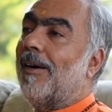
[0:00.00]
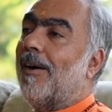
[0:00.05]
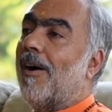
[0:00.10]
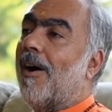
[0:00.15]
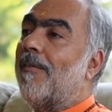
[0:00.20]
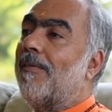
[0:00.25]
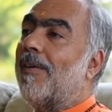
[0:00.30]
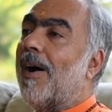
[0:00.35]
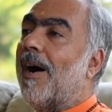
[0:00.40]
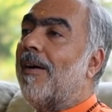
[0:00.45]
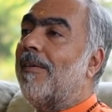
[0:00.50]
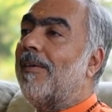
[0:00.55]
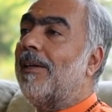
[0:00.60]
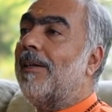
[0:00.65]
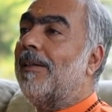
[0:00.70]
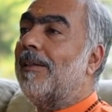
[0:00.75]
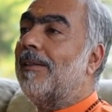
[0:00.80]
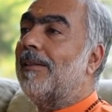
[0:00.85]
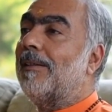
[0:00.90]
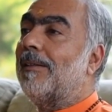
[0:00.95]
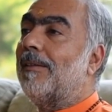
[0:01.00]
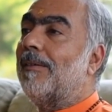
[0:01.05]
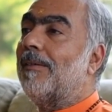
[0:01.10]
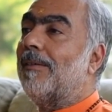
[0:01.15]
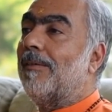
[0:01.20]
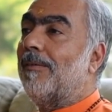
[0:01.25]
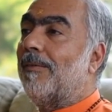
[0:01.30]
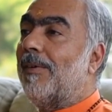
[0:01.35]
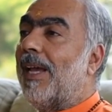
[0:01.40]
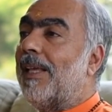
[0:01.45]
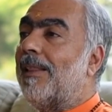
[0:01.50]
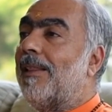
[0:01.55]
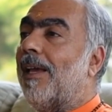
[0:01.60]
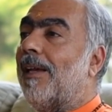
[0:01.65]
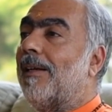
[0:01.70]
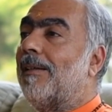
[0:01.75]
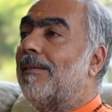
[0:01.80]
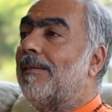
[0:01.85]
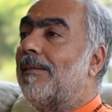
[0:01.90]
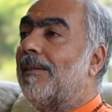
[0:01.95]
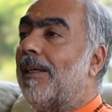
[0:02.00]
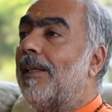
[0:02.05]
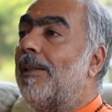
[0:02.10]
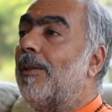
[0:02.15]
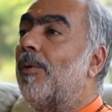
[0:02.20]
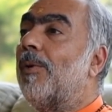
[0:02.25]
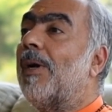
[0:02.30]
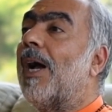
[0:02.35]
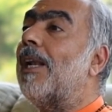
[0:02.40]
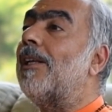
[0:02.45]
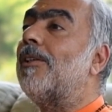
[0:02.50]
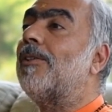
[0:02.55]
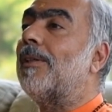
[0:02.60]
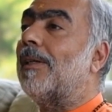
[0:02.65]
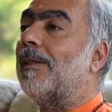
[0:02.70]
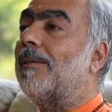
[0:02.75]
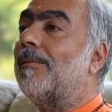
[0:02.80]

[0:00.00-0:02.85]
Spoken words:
of our Vedic Hindu culture,